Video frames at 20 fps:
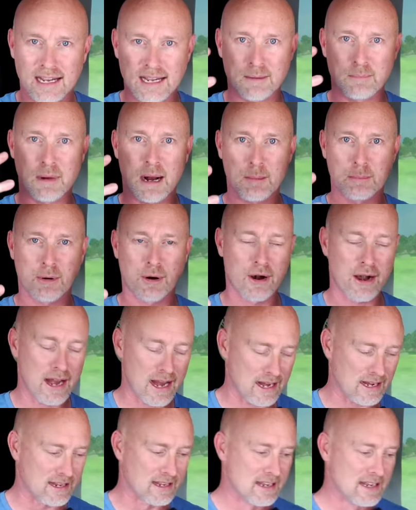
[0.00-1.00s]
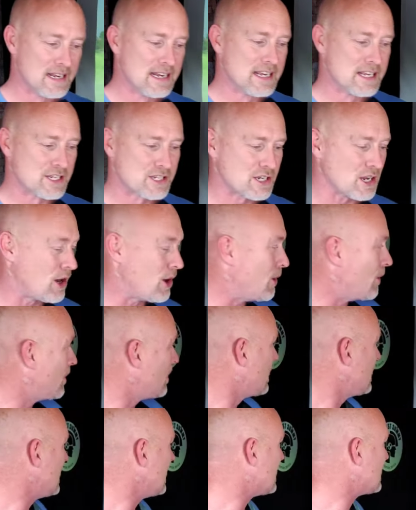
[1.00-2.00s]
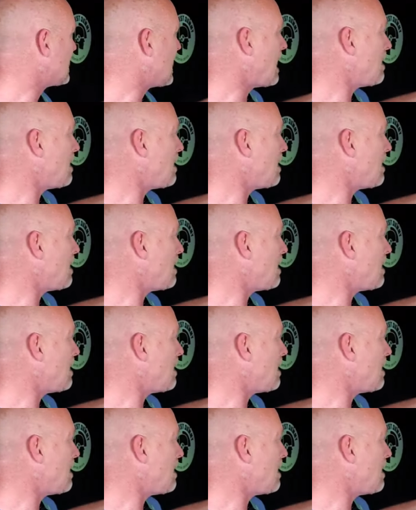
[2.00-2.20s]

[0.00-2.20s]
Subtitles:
in my brain. So it